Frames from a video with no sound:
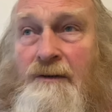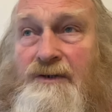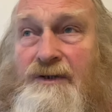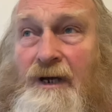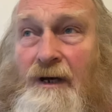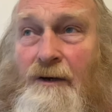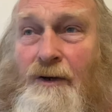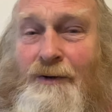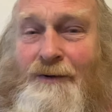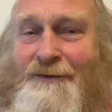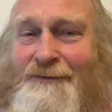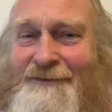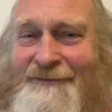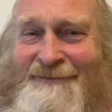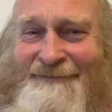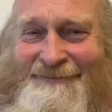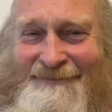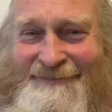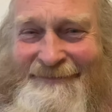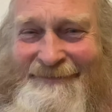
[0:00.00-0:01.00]
so
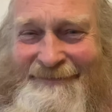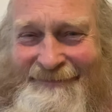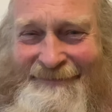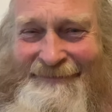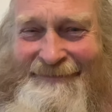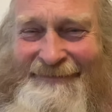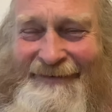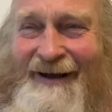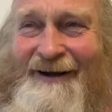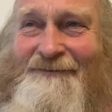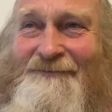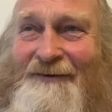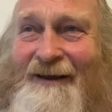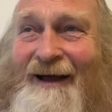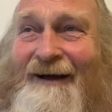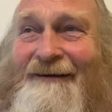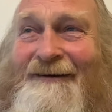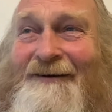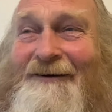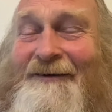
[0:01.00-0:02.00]
I've
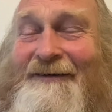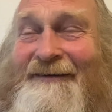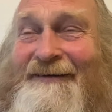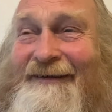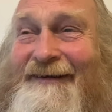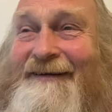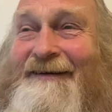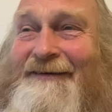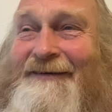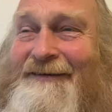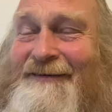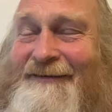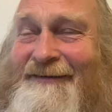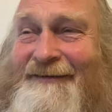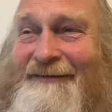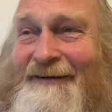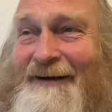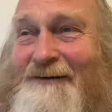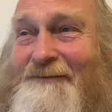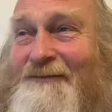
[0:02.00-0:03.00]
now looked into the
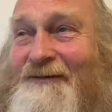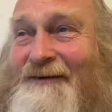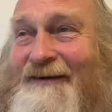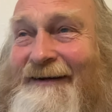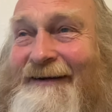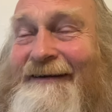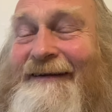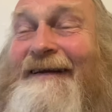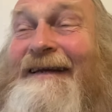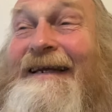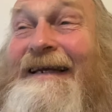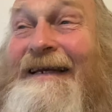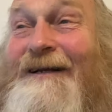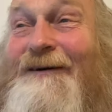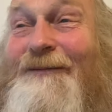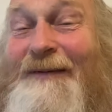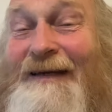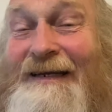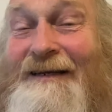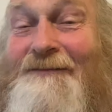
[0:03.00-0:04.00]
subject a
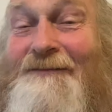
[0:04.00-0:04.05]
little bit